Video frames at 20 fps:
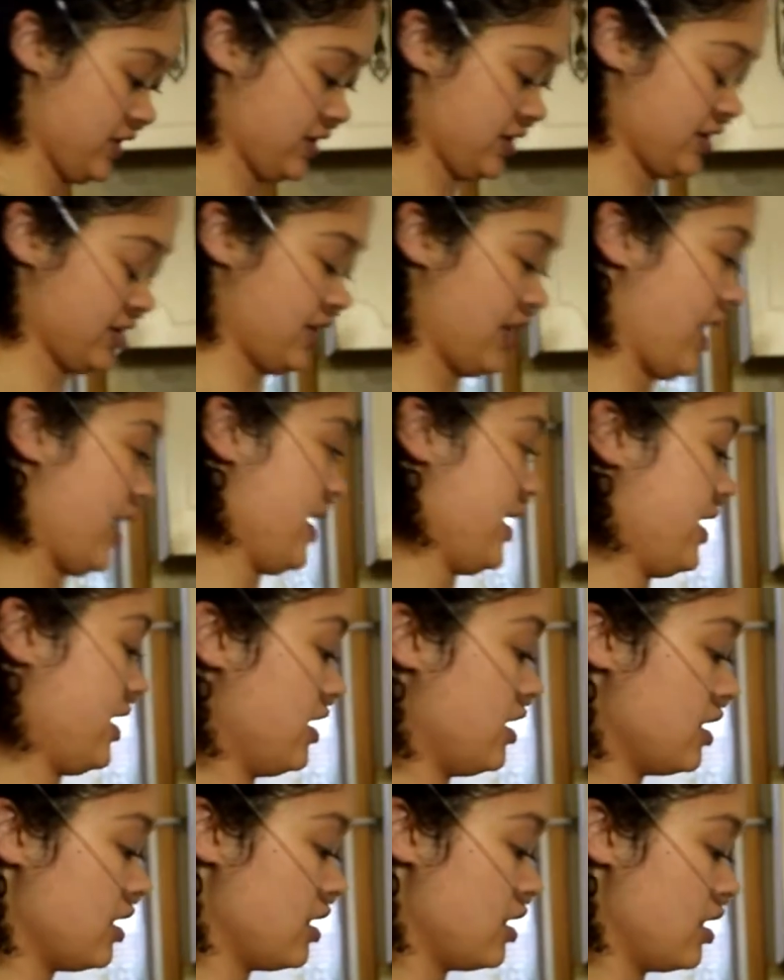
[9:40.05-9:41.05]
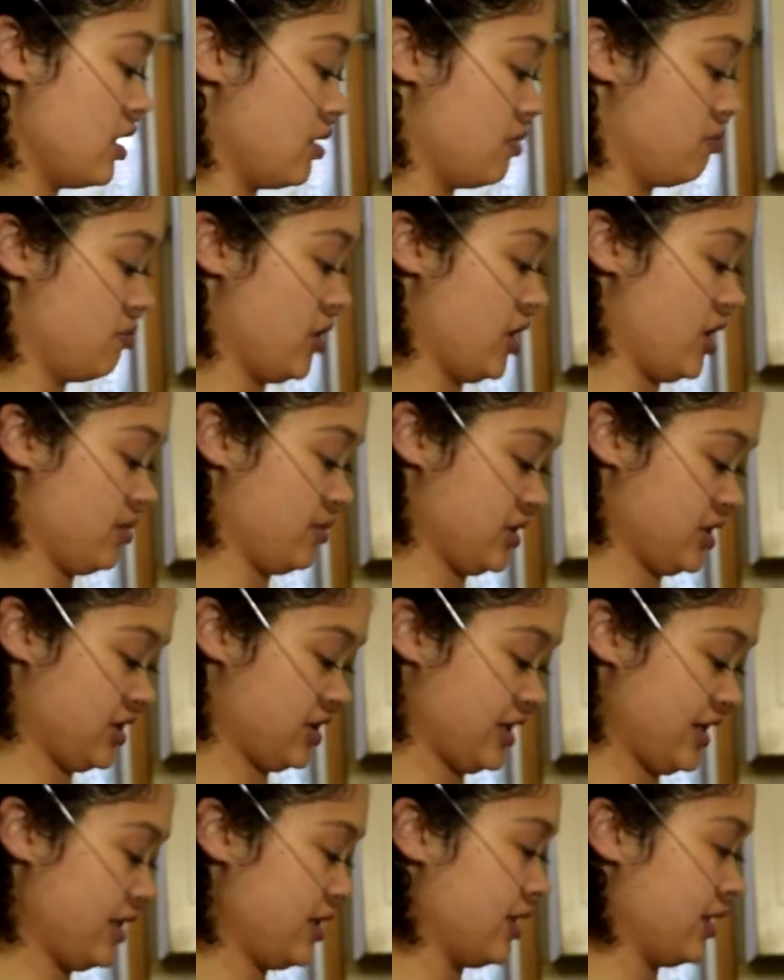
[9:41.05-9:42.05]
because I made a
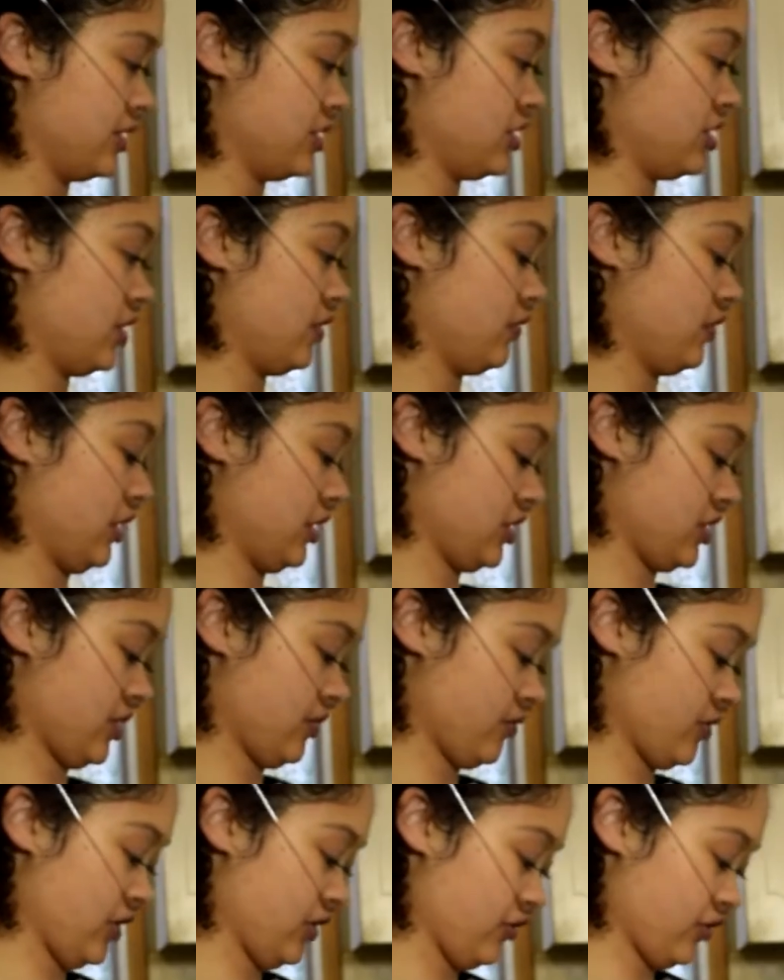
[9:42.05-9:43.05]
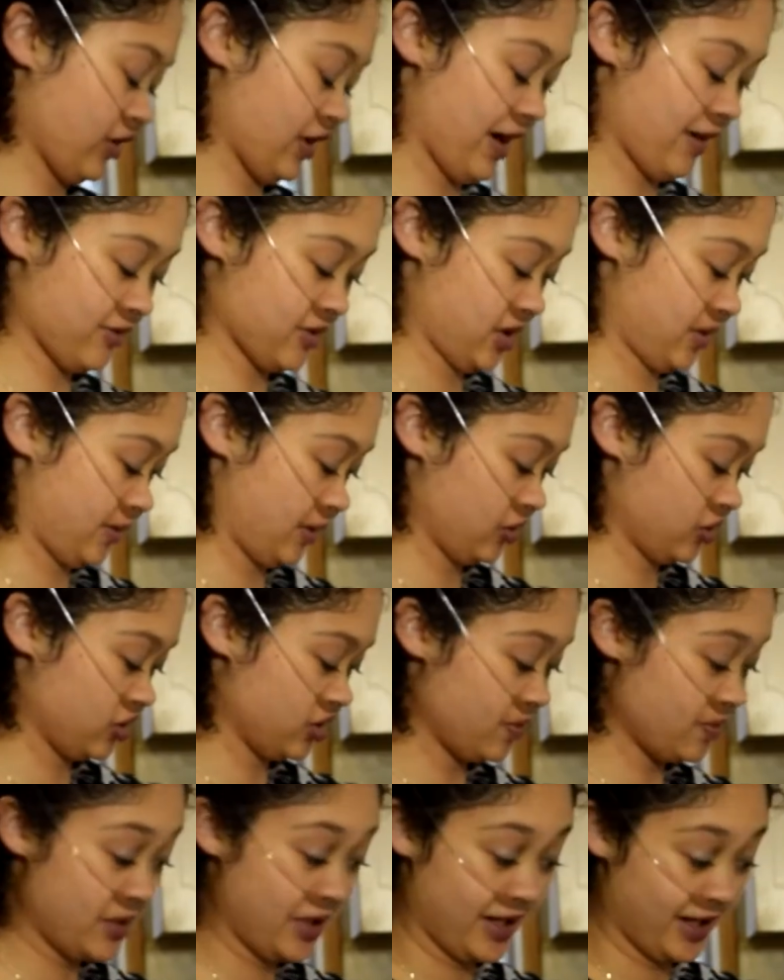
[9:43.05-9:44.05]
mistake and should have done something for. I was supposed
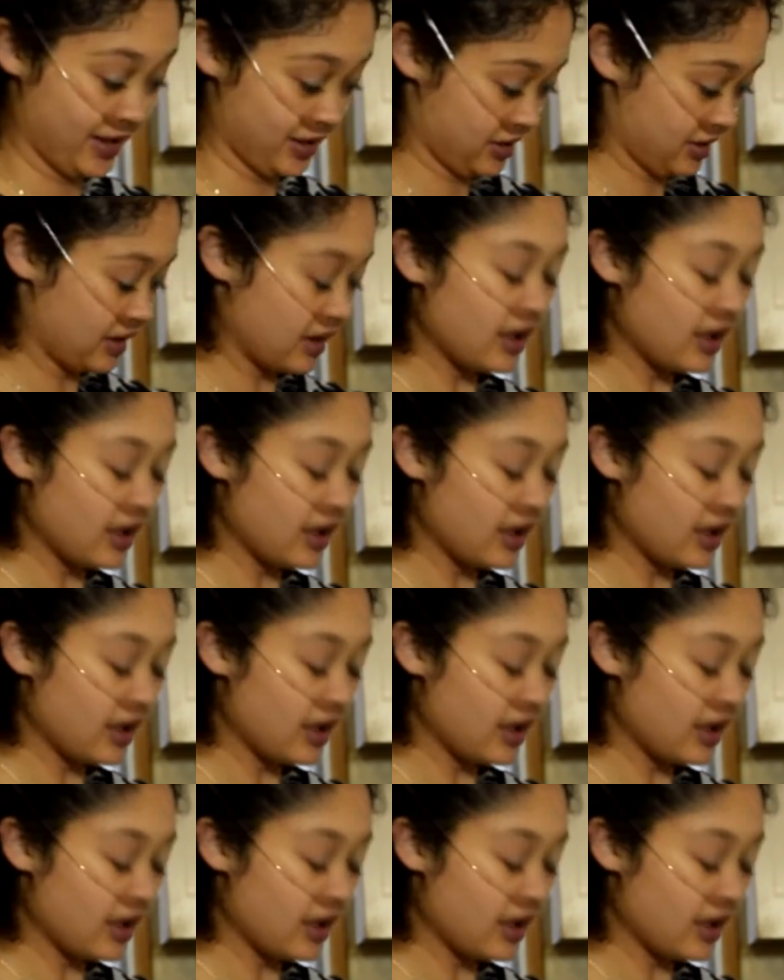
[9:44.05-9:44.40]
to beat it.